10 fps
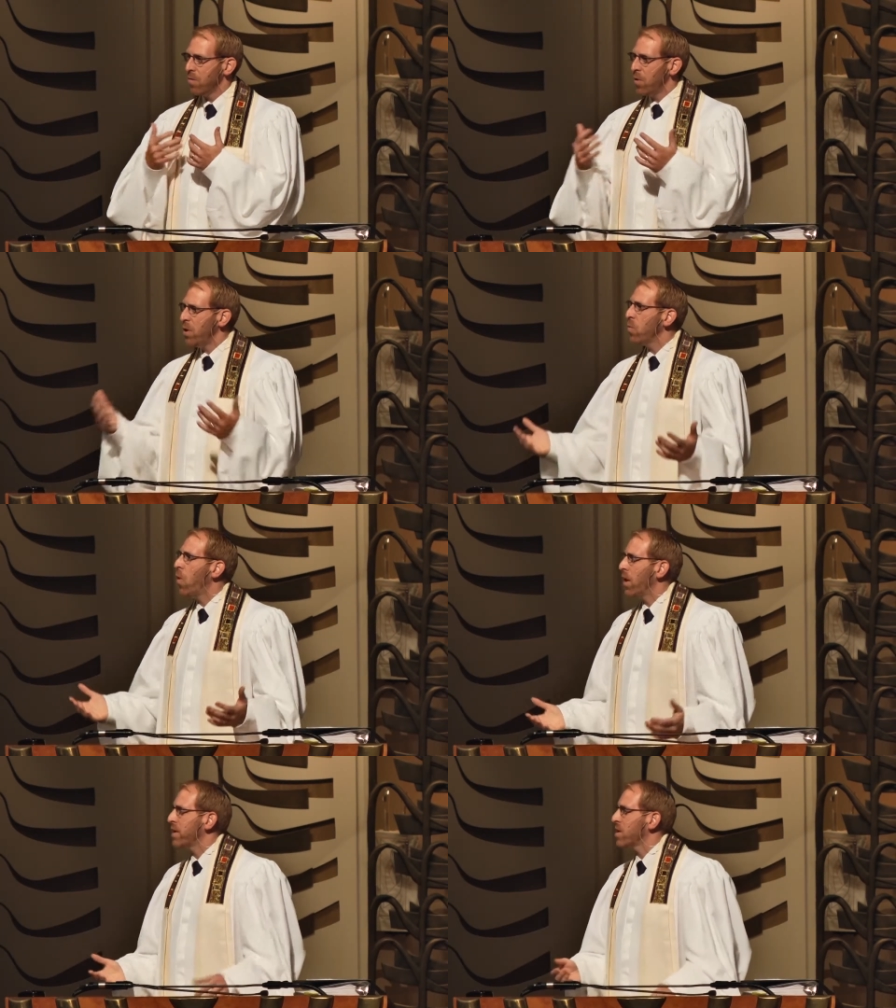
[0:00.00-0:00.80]
What do you
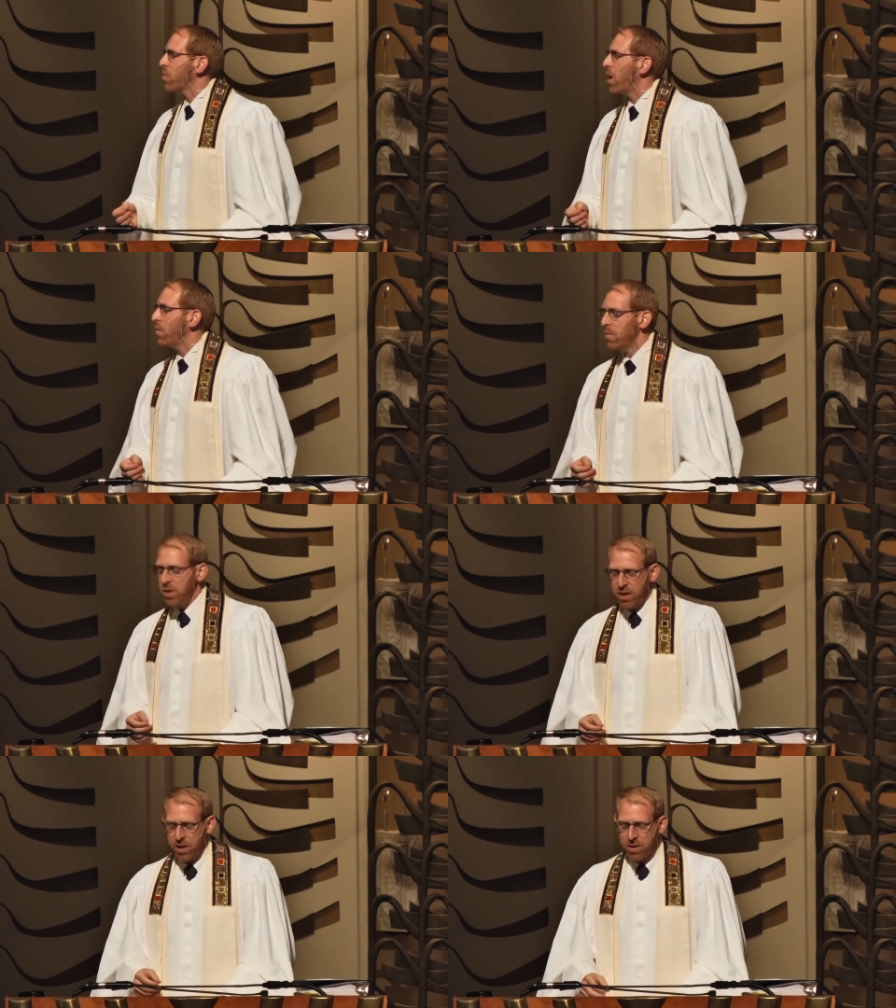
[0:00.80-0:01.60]
want is
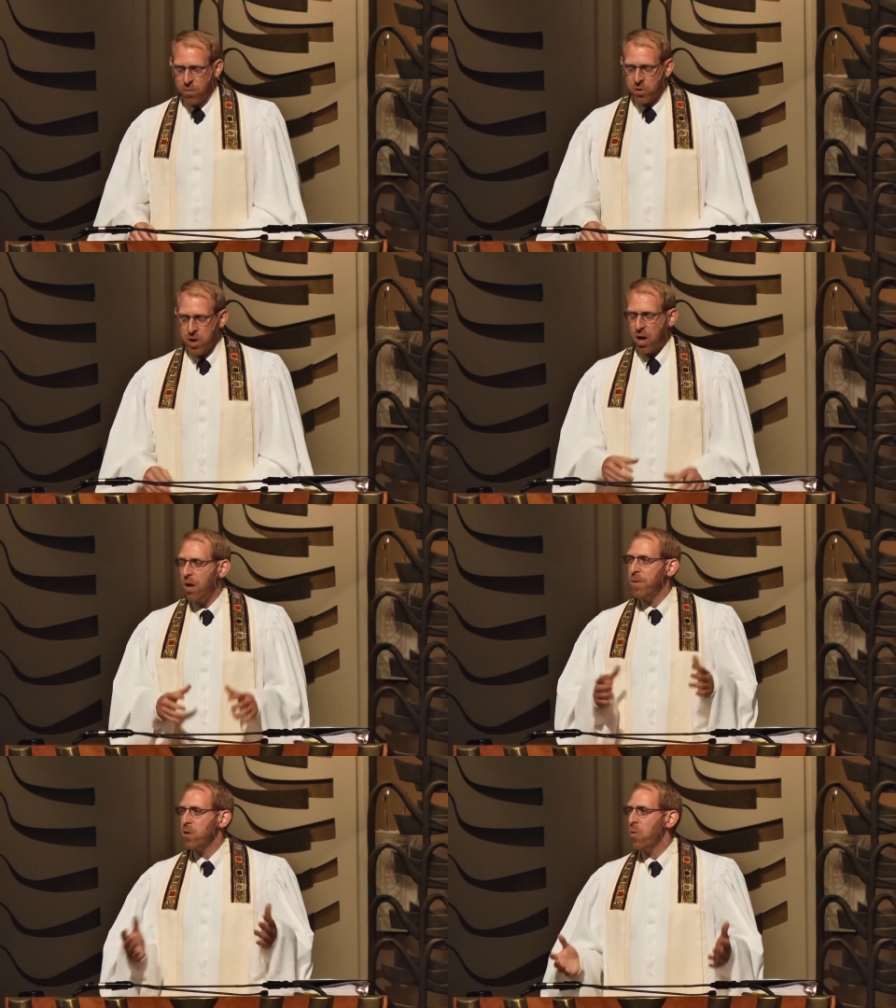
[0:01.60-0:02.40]
probably the most
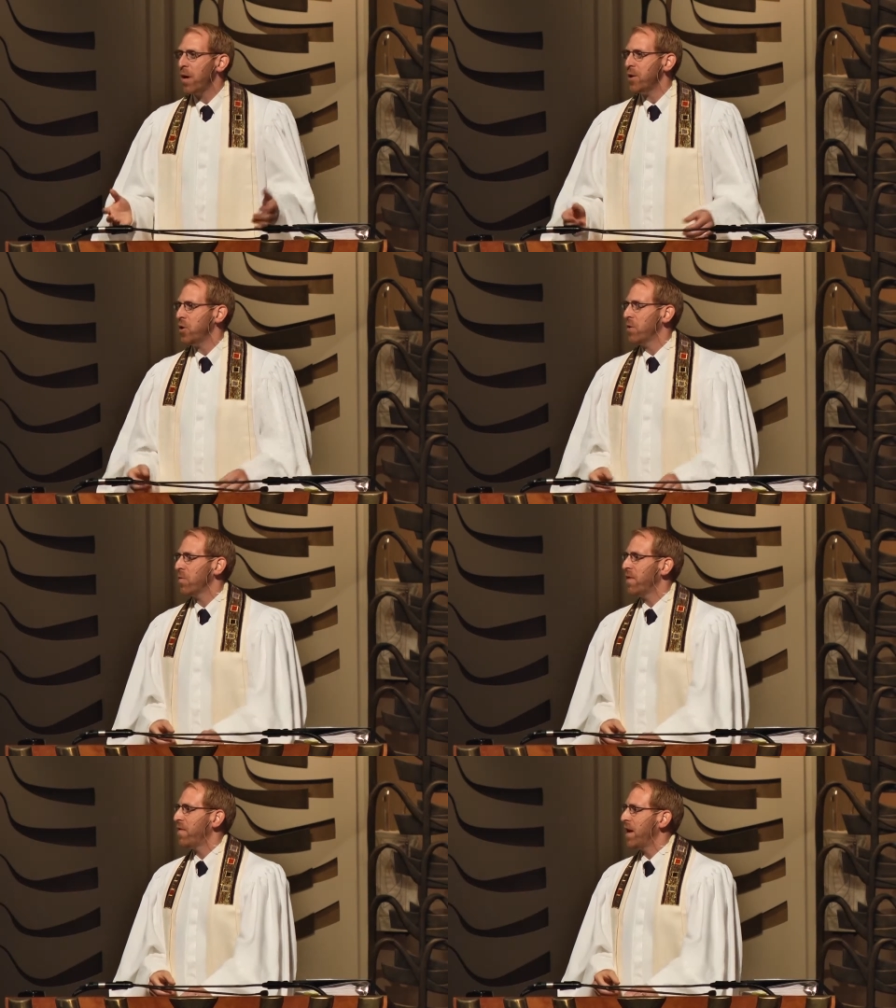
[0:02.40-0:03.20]
common
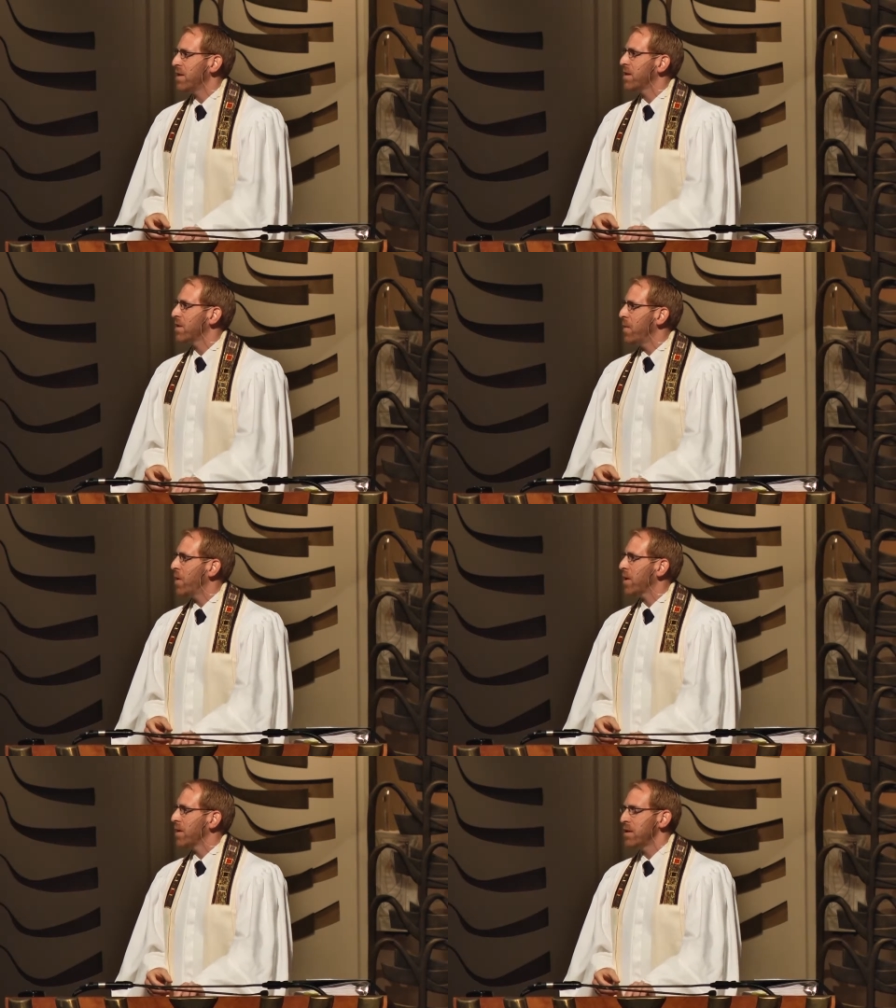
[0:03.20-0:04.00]
question we face as
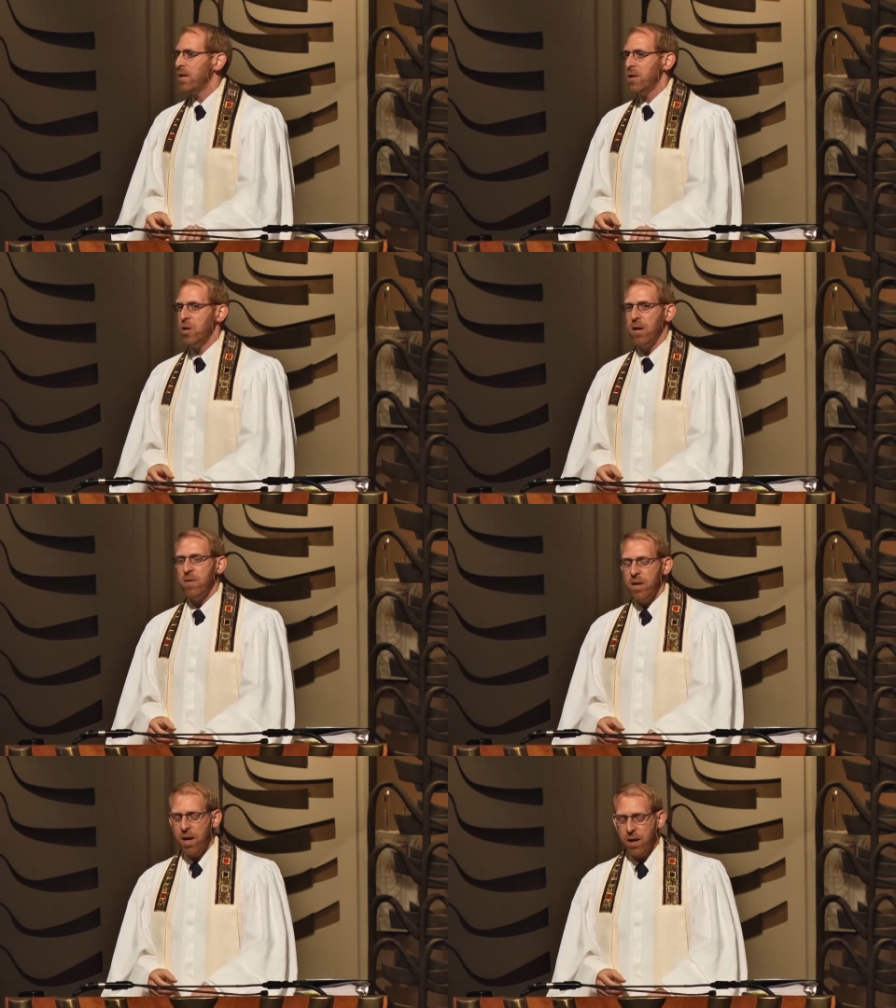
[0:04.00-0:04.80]
Americans each and
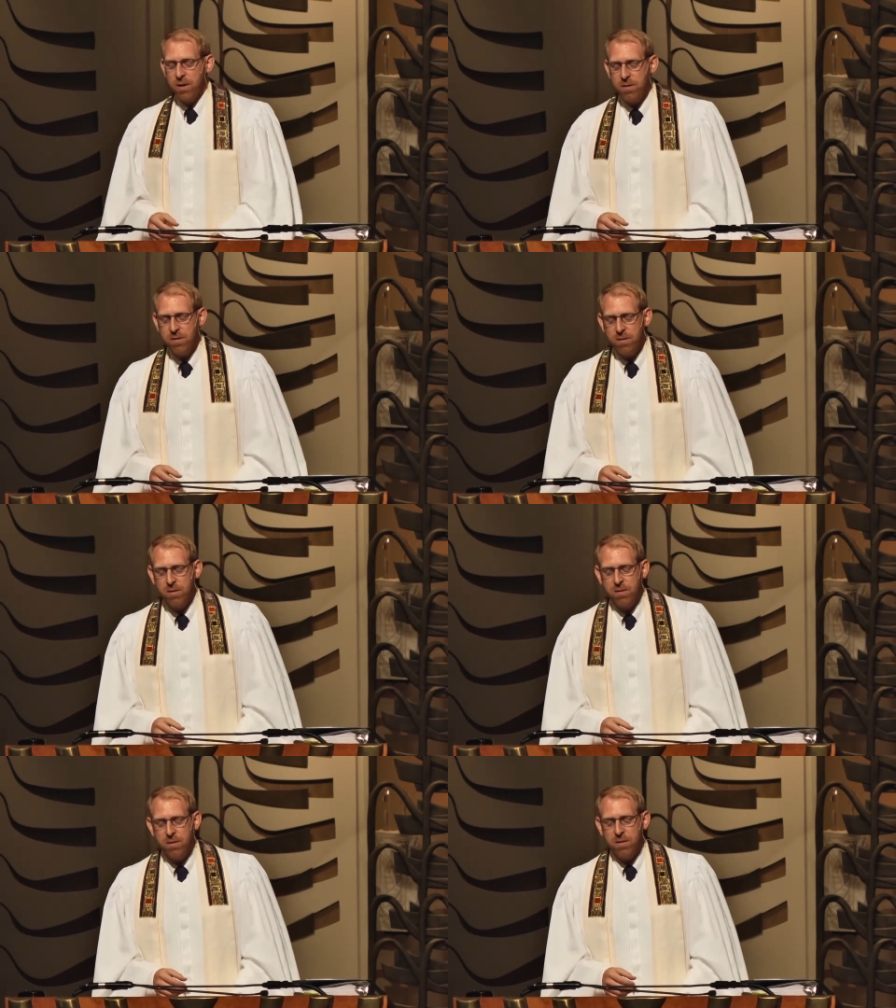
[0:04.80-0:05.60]
every day.
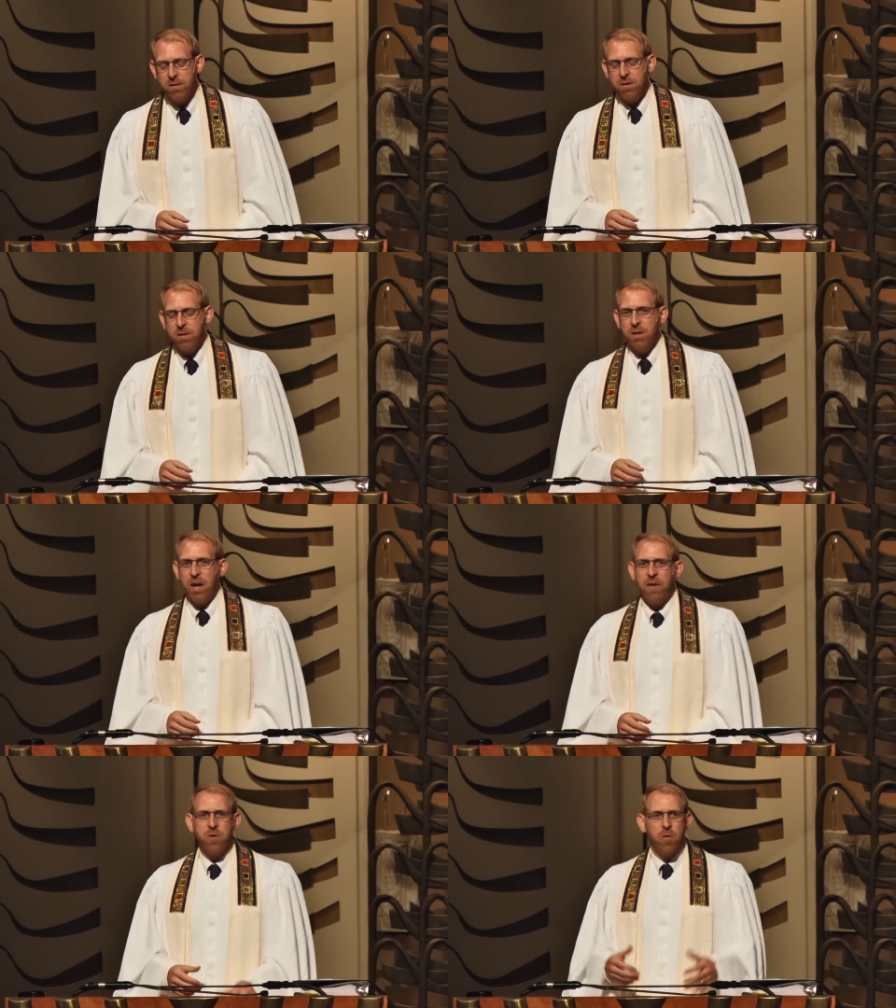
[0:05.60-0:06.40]

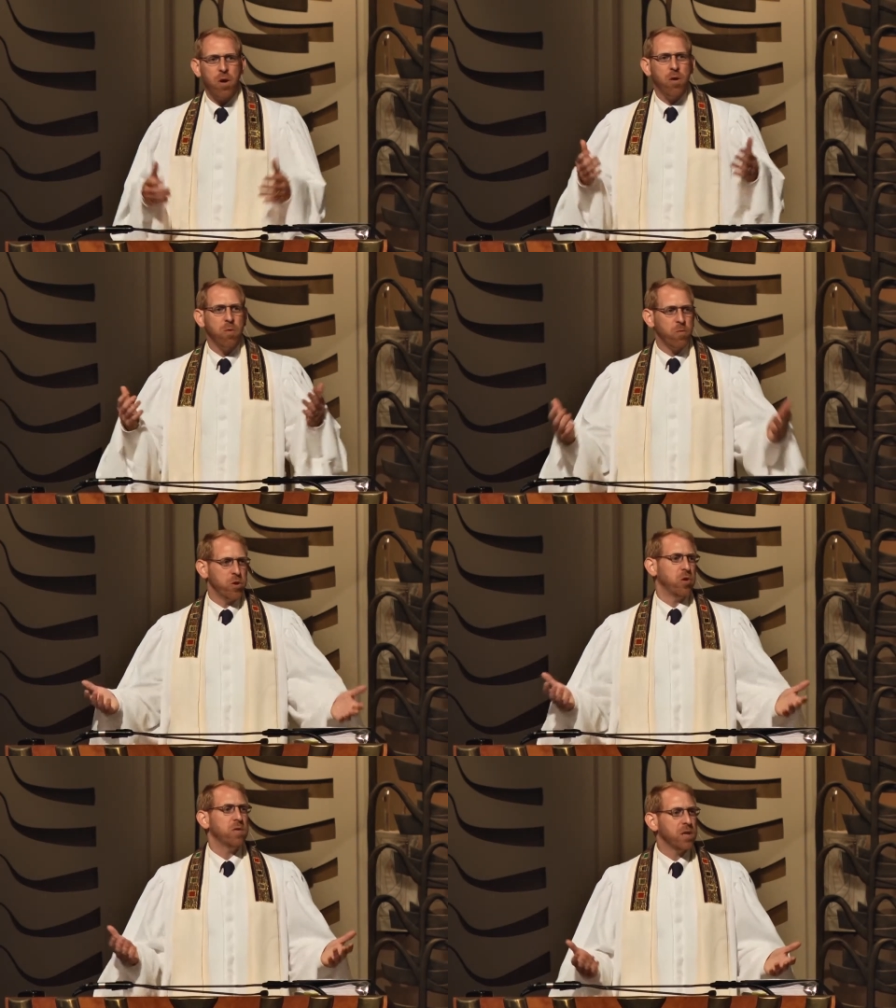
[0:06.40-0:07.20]
After all, when we're
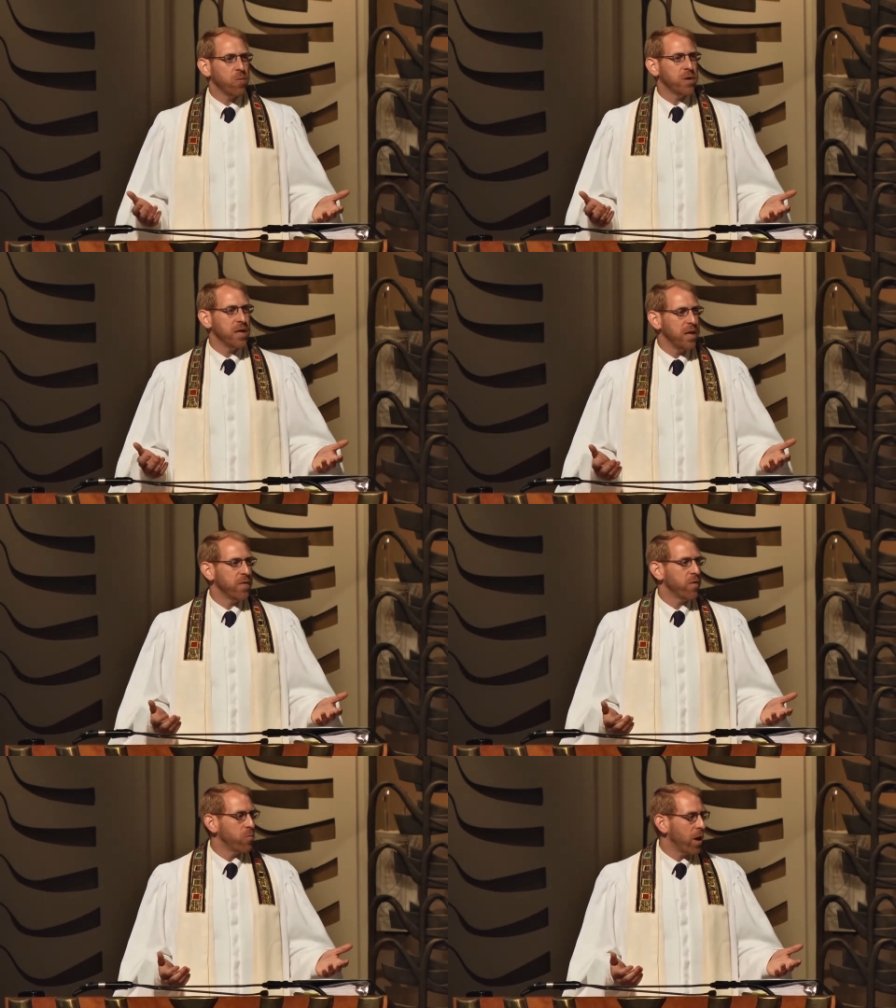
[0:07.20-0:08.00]
choosing what to eat for